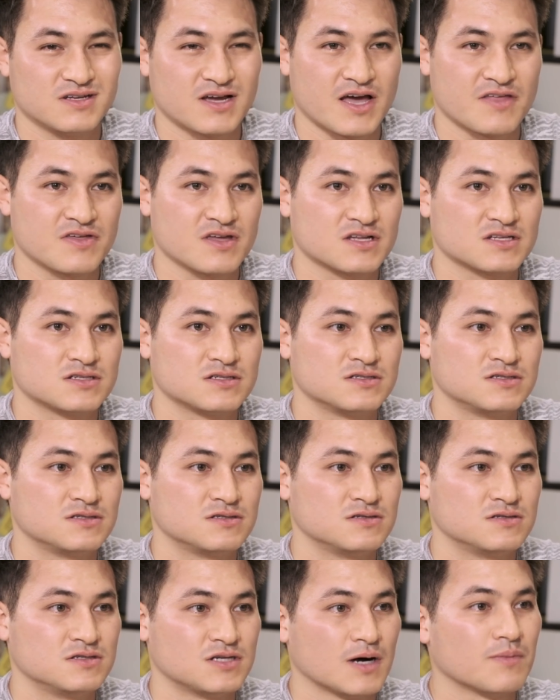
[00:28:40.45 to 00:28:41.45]
I think it's
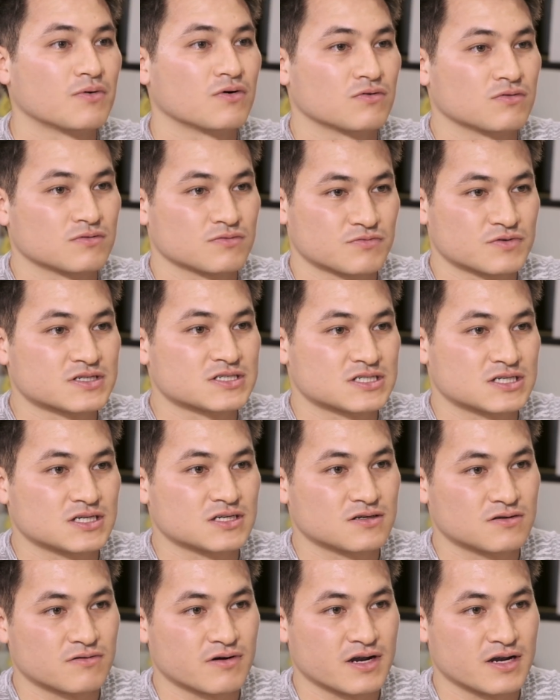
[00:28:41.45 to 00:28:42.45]
double
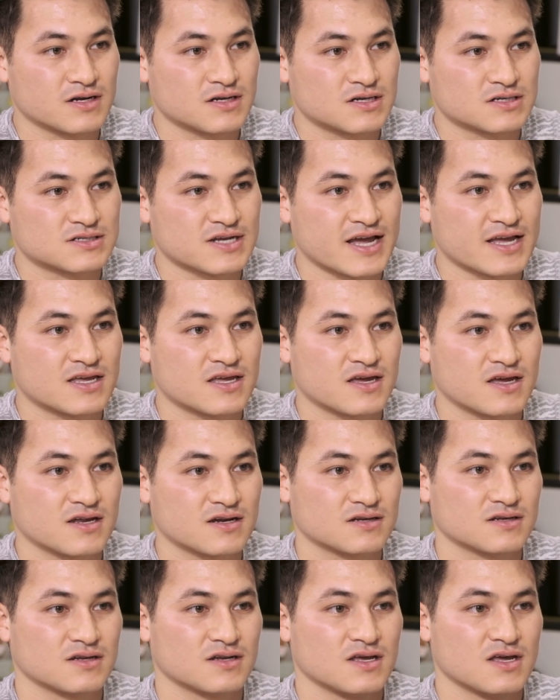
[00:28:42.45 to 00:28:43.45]
risky, right? Because I
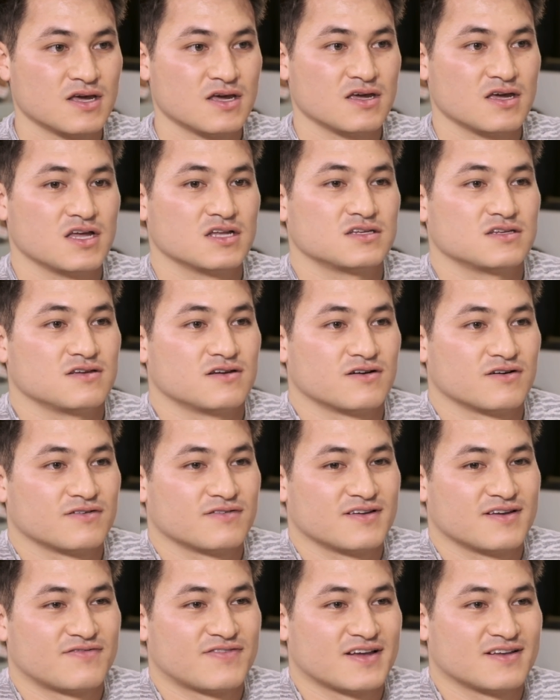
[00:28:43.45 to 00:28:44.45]
can't,
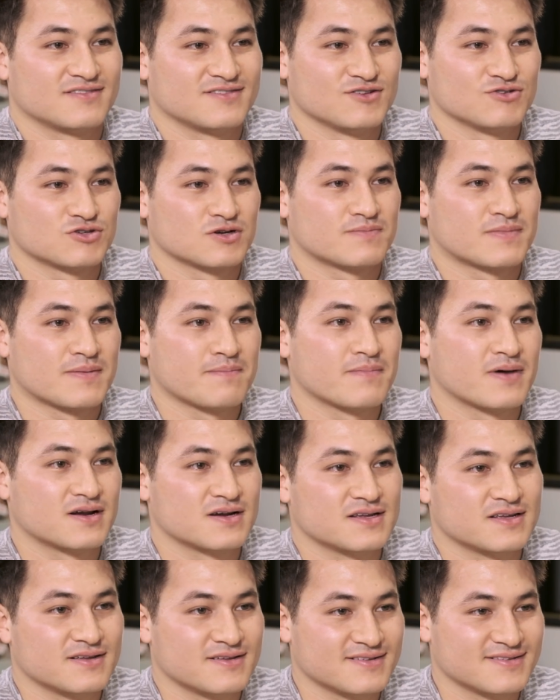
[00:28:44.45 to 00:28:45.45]
if I lose all my
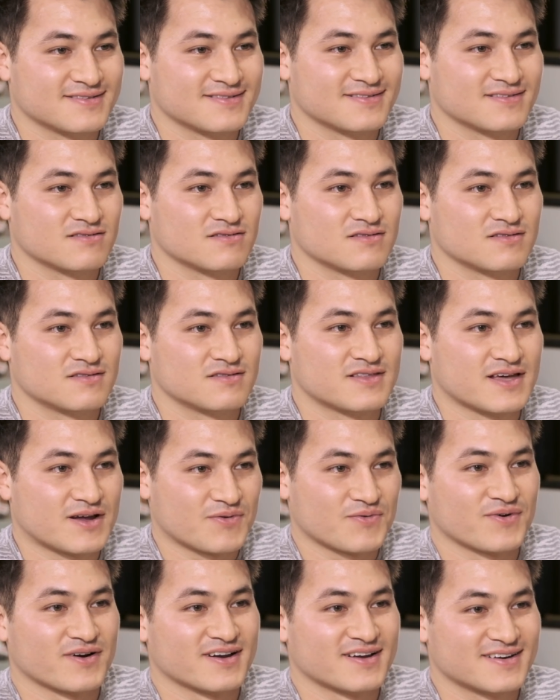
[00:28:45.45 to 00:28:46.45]
money,
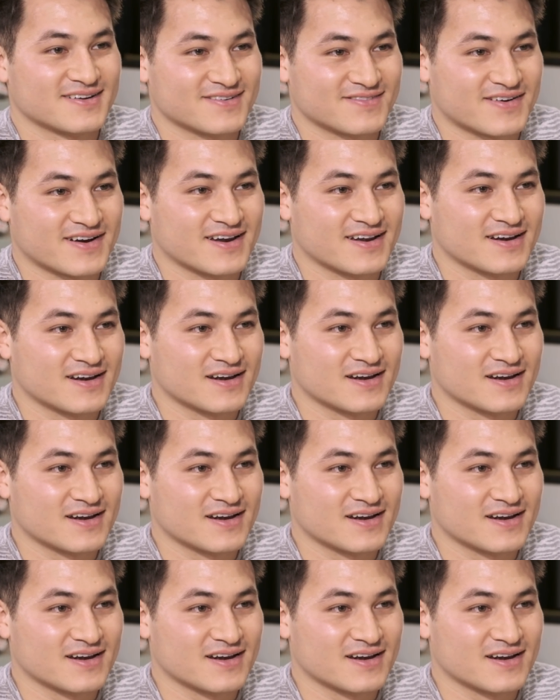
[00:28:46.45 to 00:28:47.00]
then what, right?